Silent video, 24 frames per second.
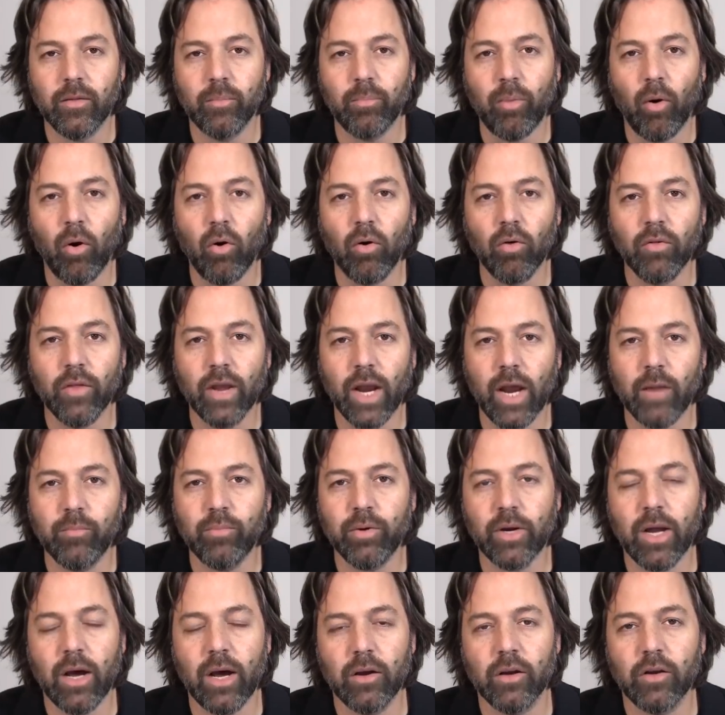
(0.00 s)
the poll that I'd
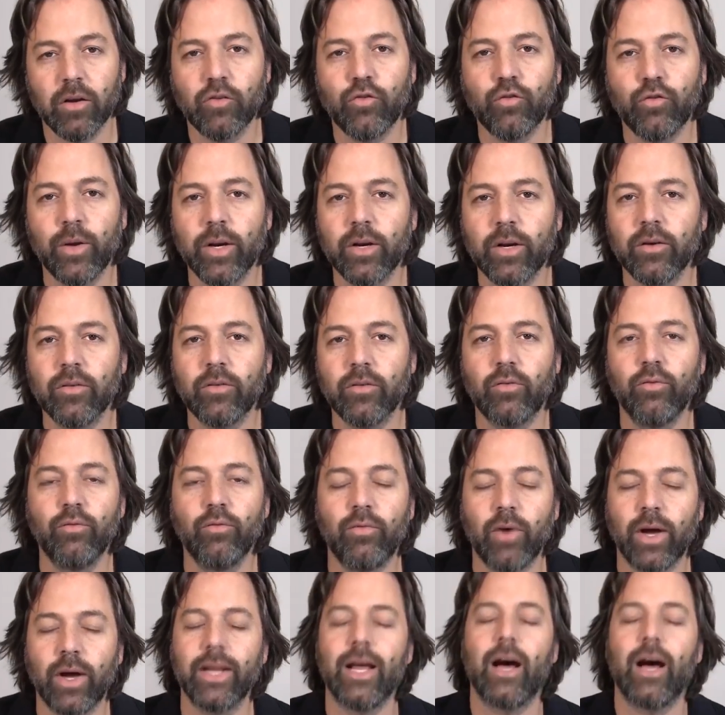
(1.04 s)
put out on Twitter to
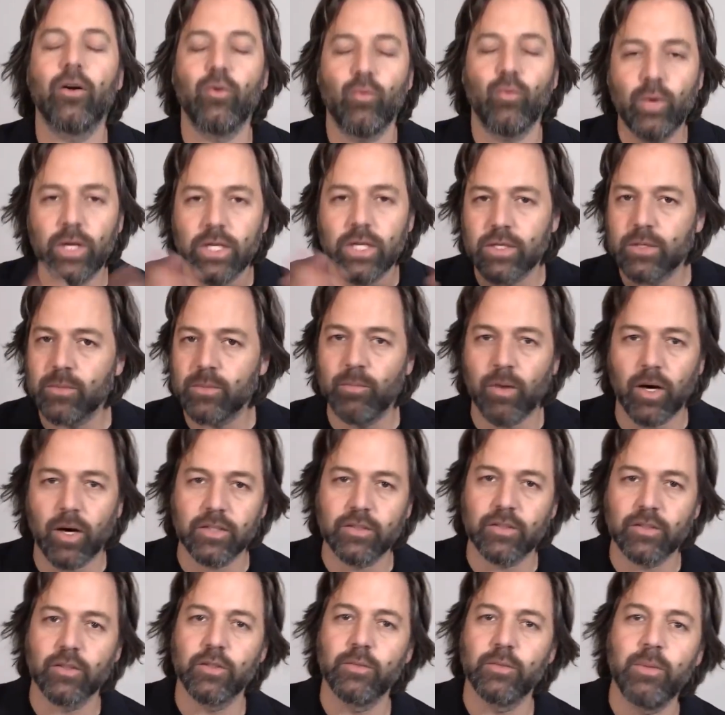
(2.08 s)
find out which
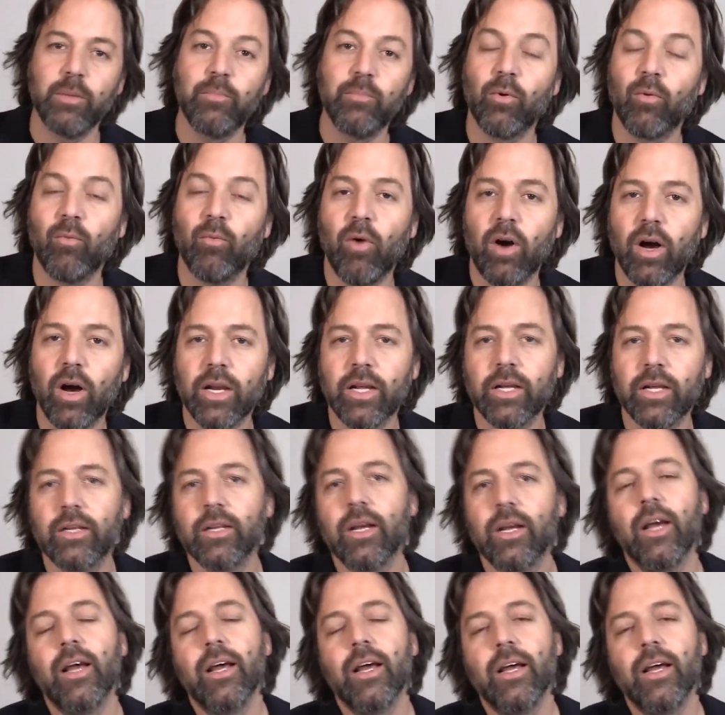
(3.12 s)
monsters people wanted,